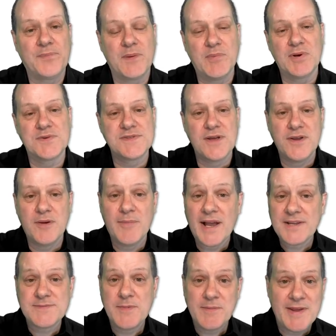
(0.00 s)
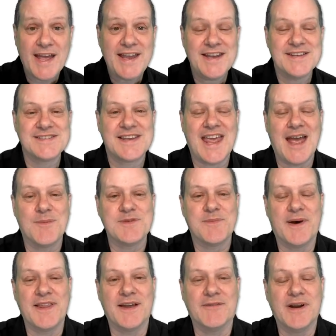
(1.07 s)
But also your maximum gain is capped
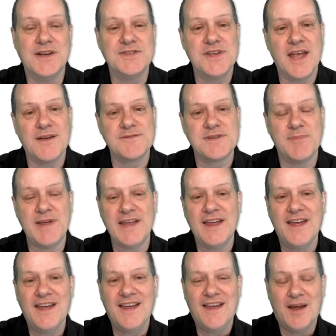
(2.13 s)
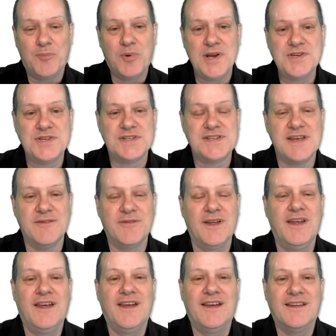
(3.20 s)
by that range. So you have to be appreciative
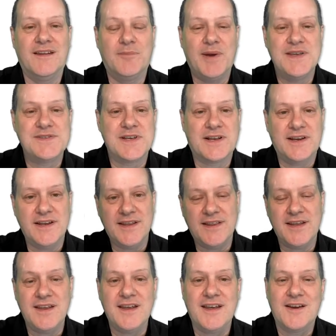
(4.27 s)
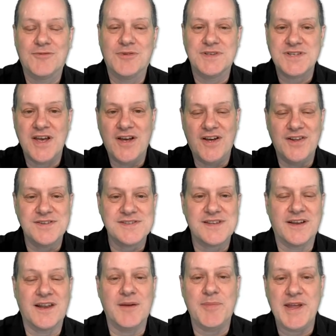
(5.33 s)
that basically the returns
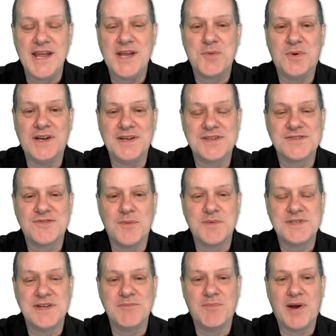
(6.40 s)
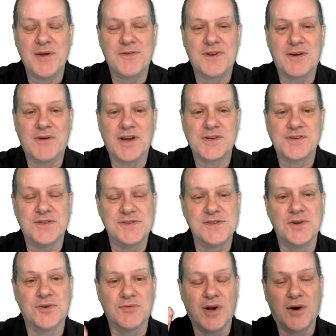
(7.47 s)
are going to be equally distributed in both directions.
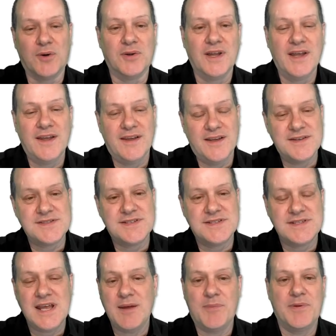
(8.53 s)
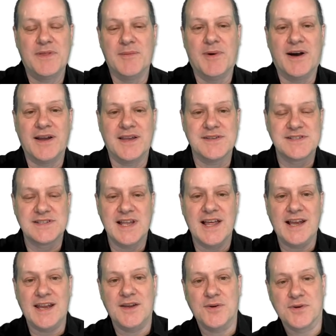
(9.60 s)
Your role is to tip the market
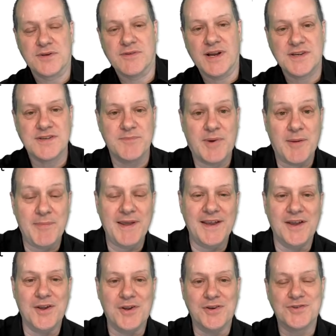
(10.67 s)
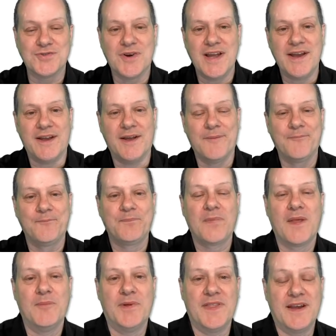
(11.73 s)
slightly in your direction by being a good trader,
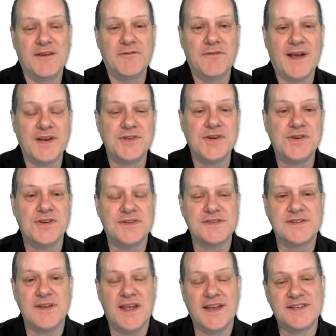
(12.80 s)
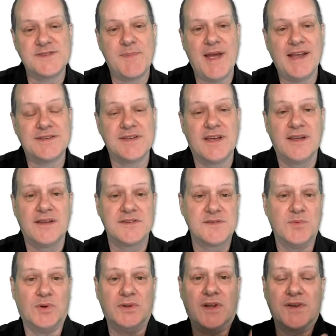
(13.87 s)
but that in fact you should expect
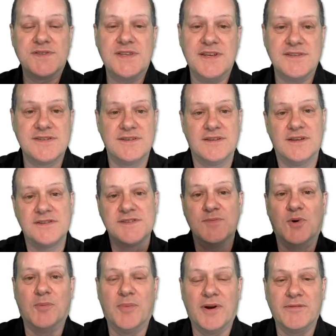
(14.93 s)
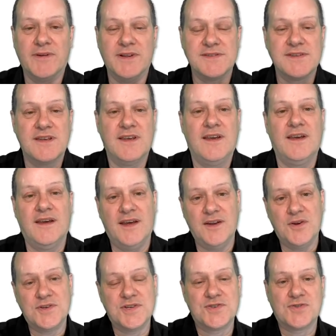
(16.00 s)
small losses and small profits. And
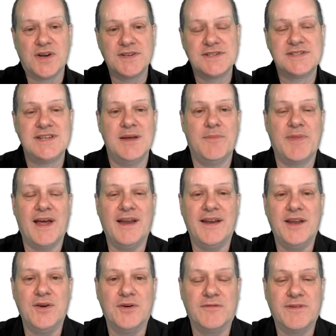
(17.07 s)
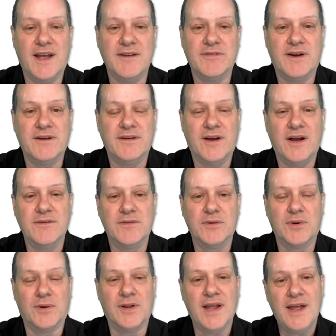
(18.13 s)
you're just trying to tip that in your favor
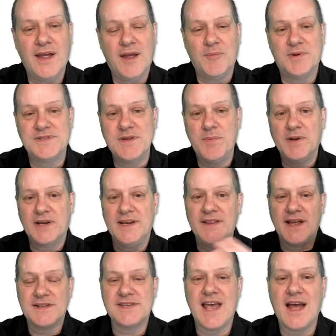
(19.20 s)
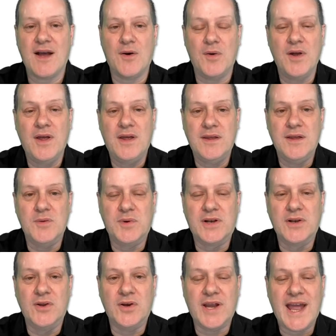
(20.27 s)
overall. But typically that's how you would
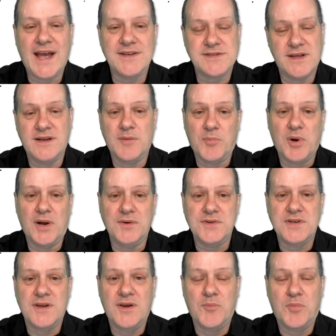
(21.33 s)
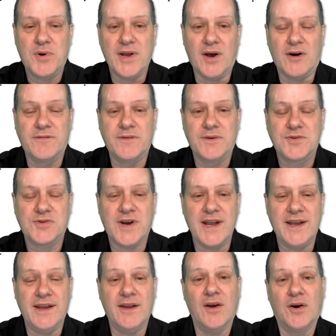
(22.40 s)
look at and approach pre-off
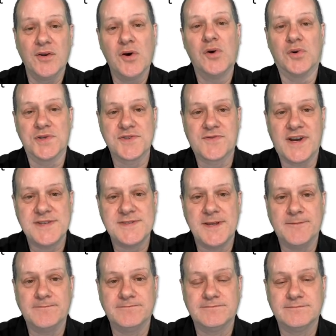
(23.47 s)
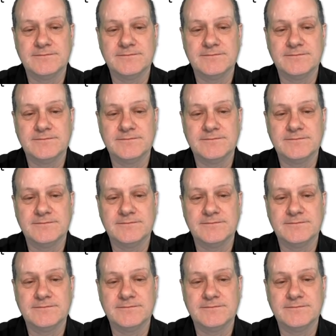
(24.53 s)
trading on horse racing.